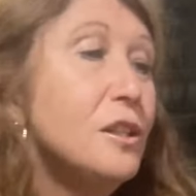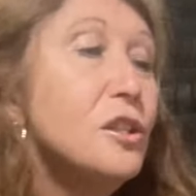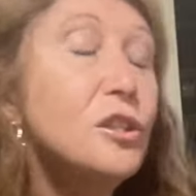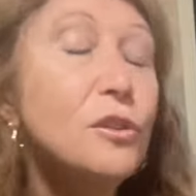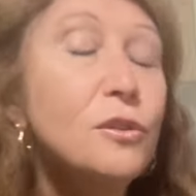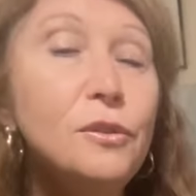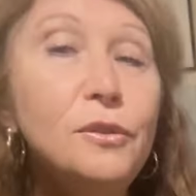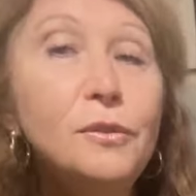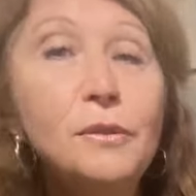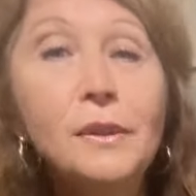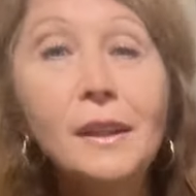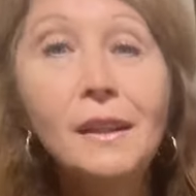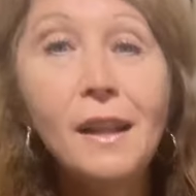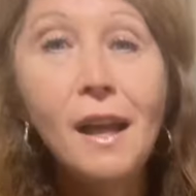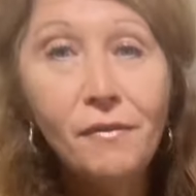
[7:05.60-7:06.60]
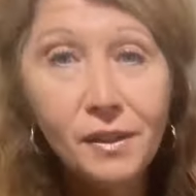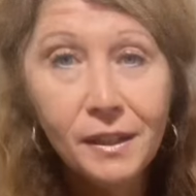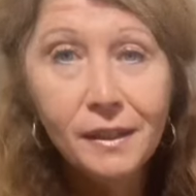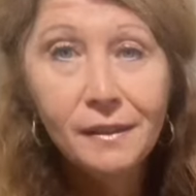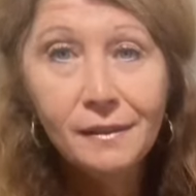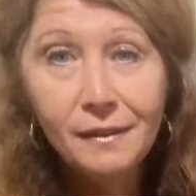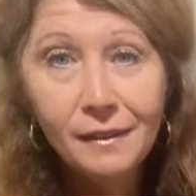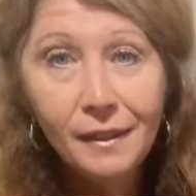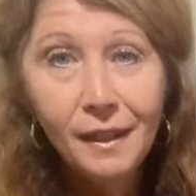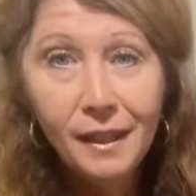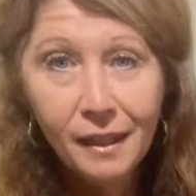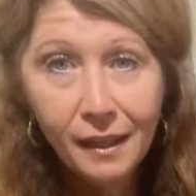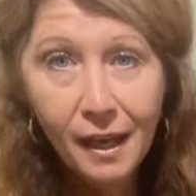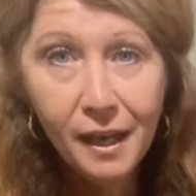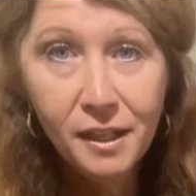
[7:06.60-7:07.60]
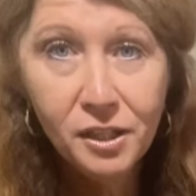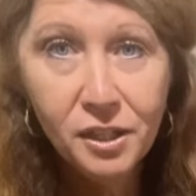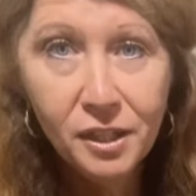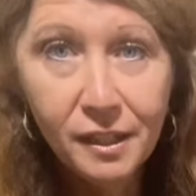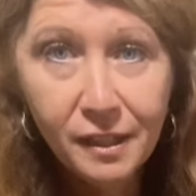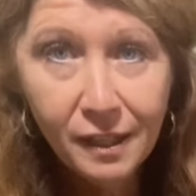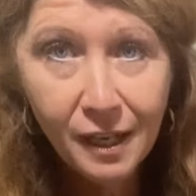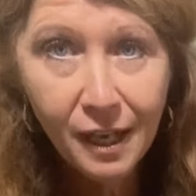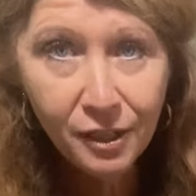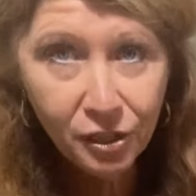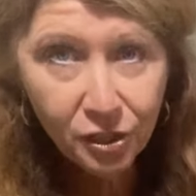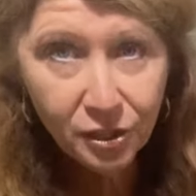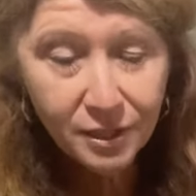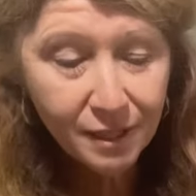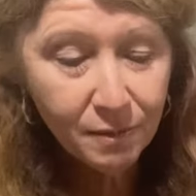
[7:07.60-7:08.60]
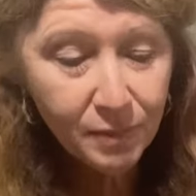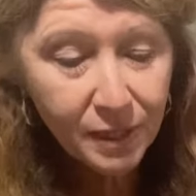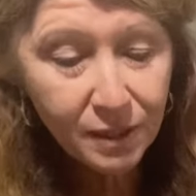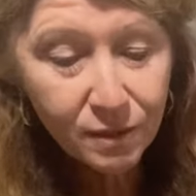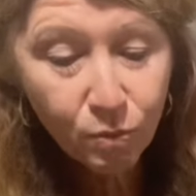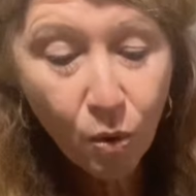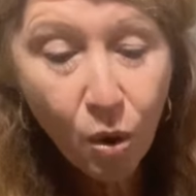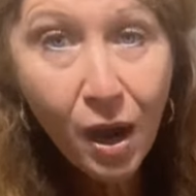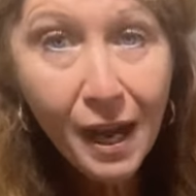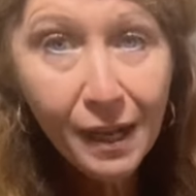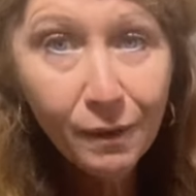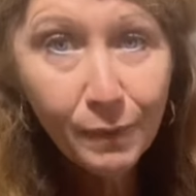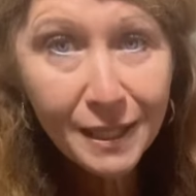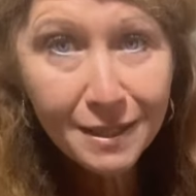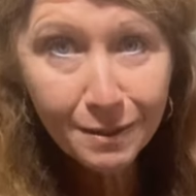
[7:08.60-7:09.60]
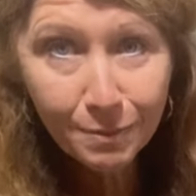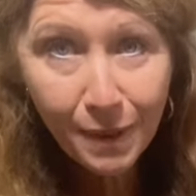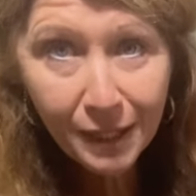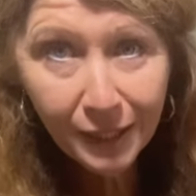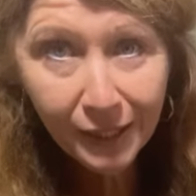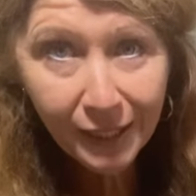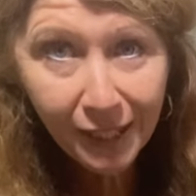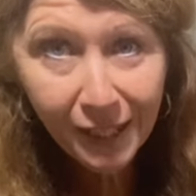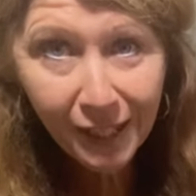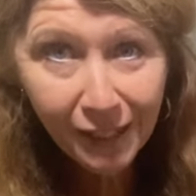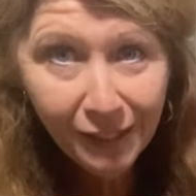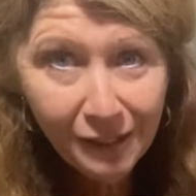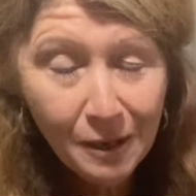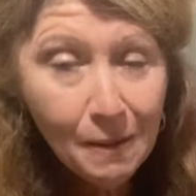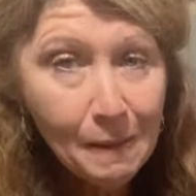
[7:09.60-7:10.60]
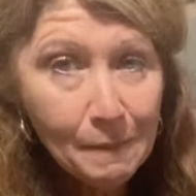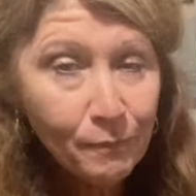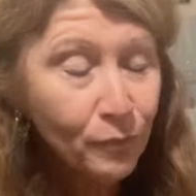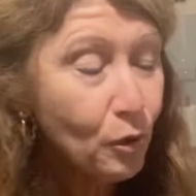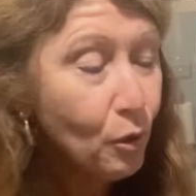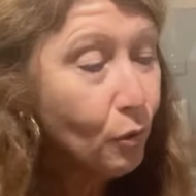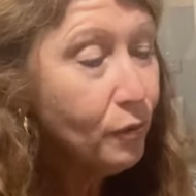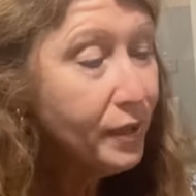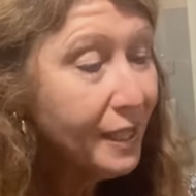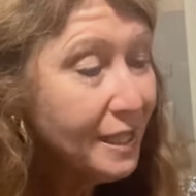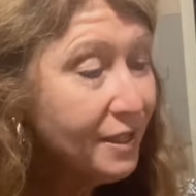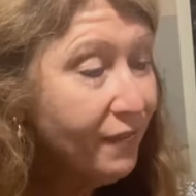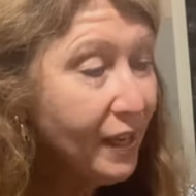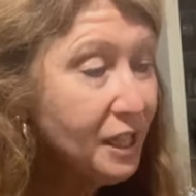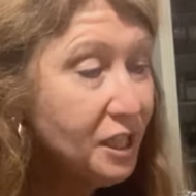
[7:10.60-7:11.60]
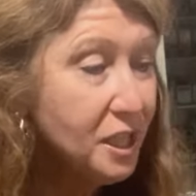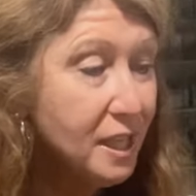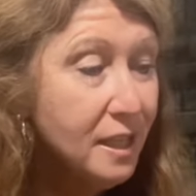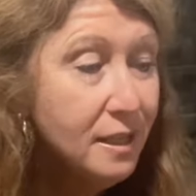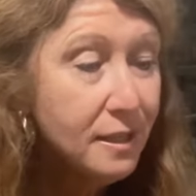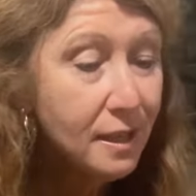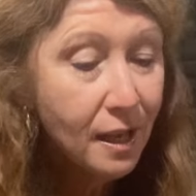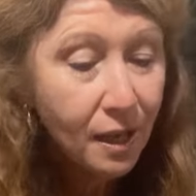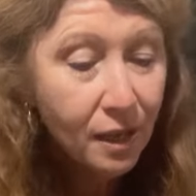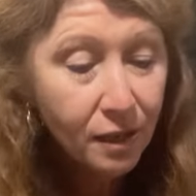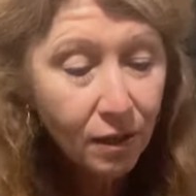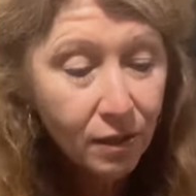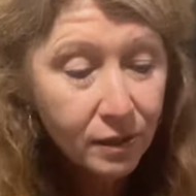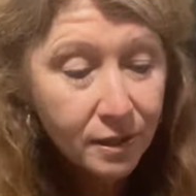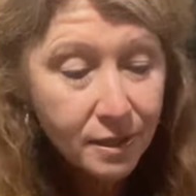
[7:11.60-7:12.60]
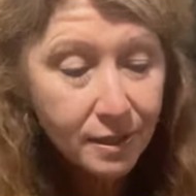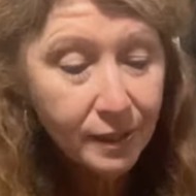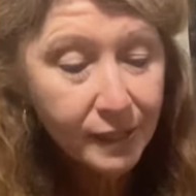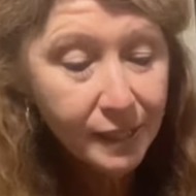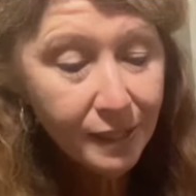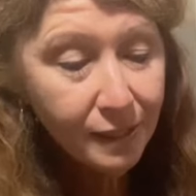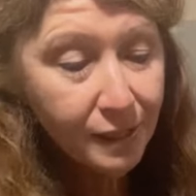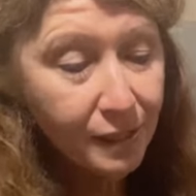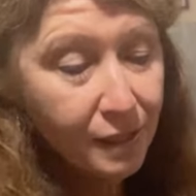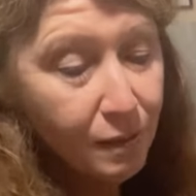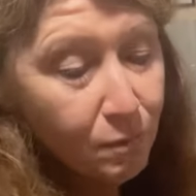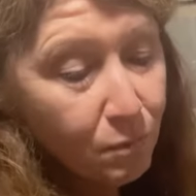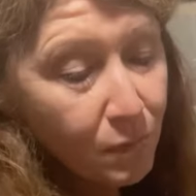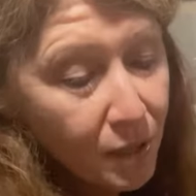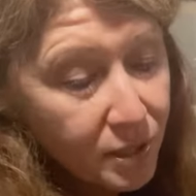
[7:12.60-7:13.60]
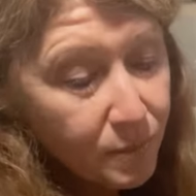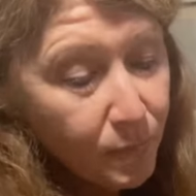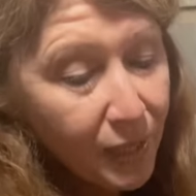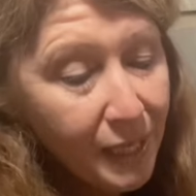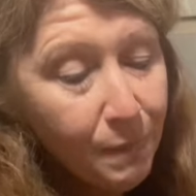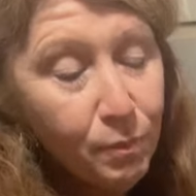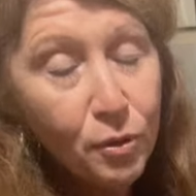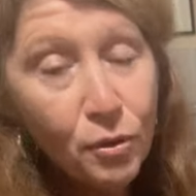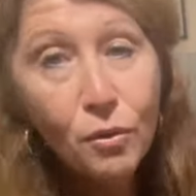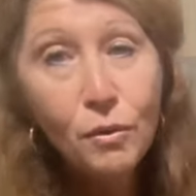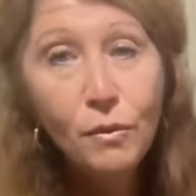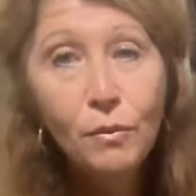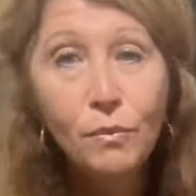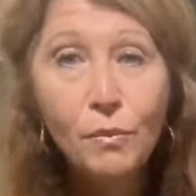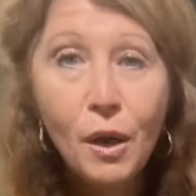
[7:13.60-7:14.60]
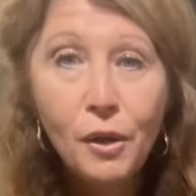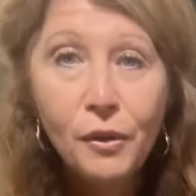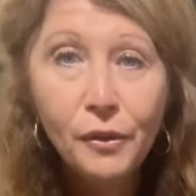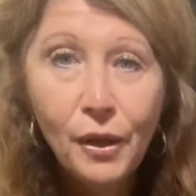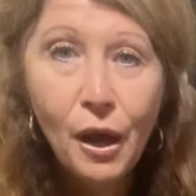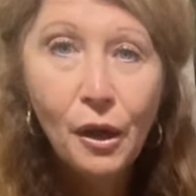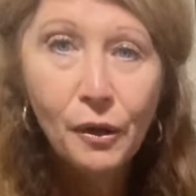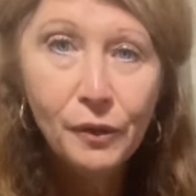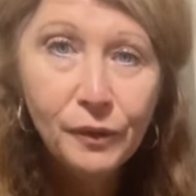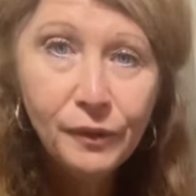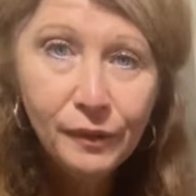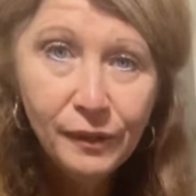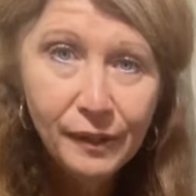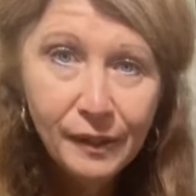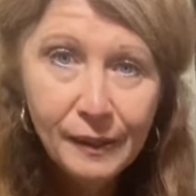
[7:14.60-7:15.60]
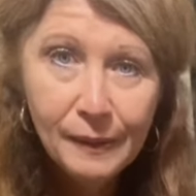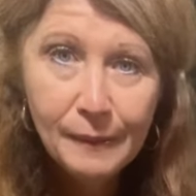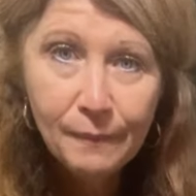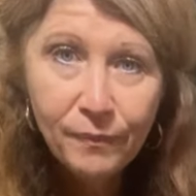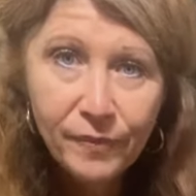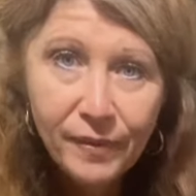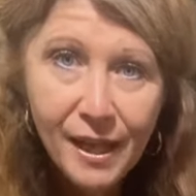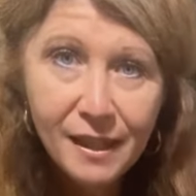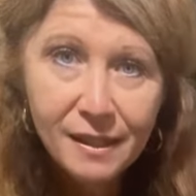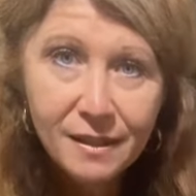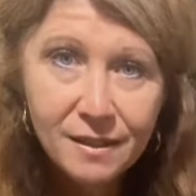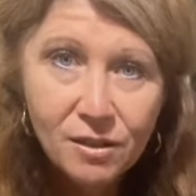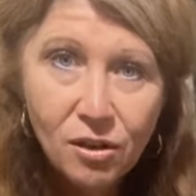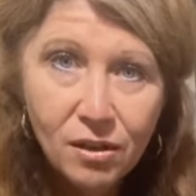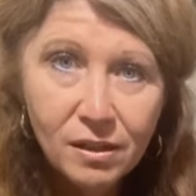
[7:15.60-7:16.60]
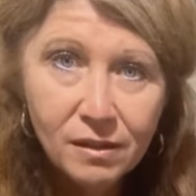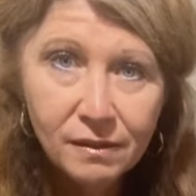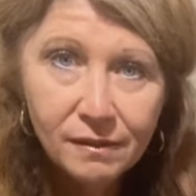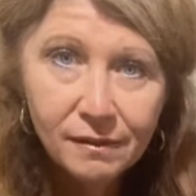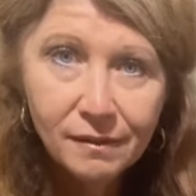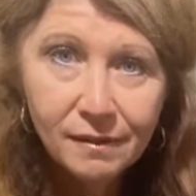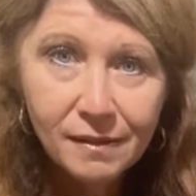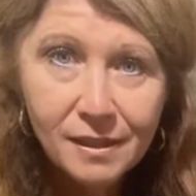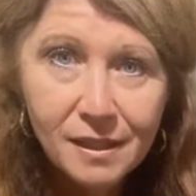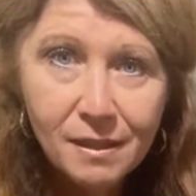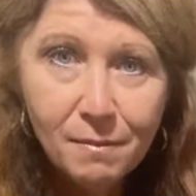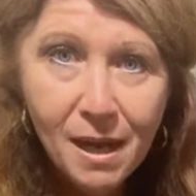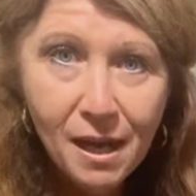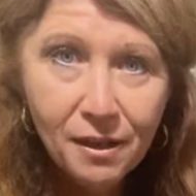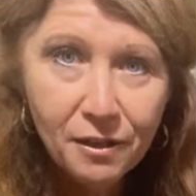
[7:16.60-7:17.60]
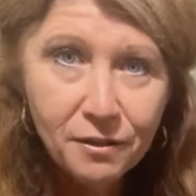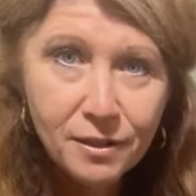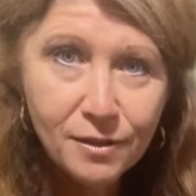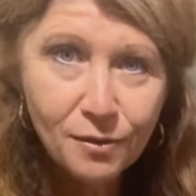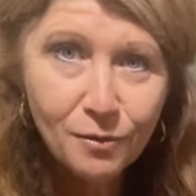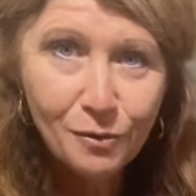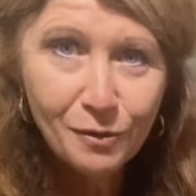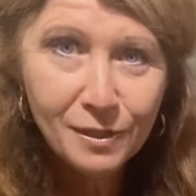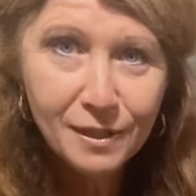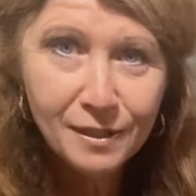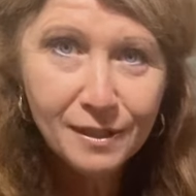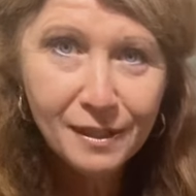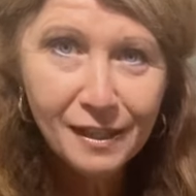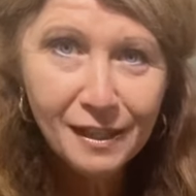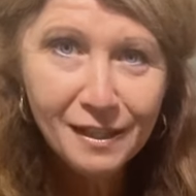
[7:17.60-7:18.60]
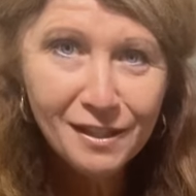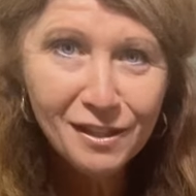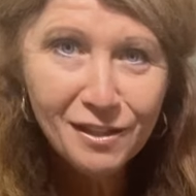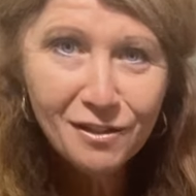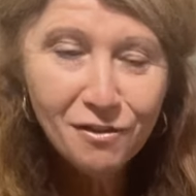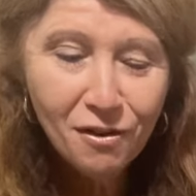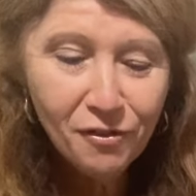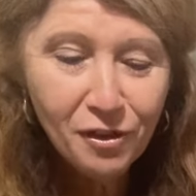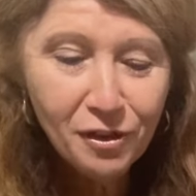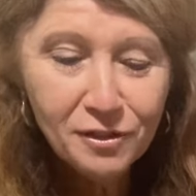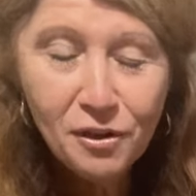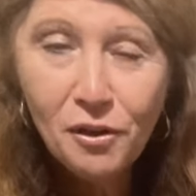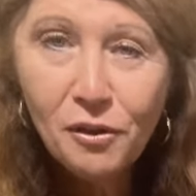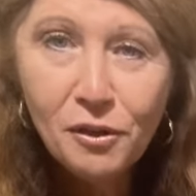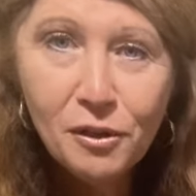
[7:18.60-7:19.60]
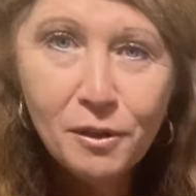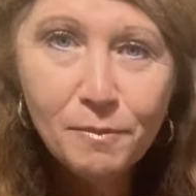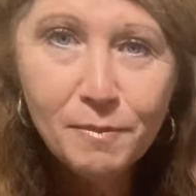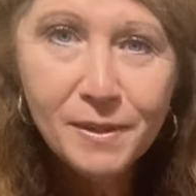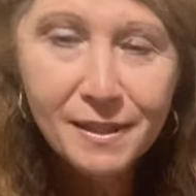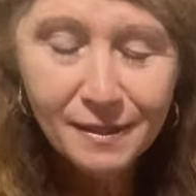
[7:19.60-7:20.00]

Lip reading: to love it and engage it and use it. Because why? We're smuggling in all these veggies, and honestly, most people won't know that it's not tomato sauce. It's just got those herbs